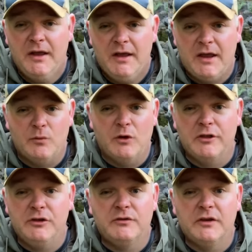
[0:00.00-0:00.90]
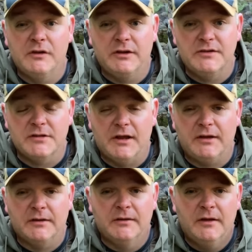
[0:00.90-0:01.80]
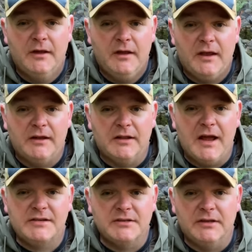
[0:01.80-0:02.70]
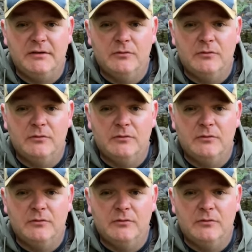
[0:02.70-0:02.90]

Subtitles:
And what are the utilities like? And lastly,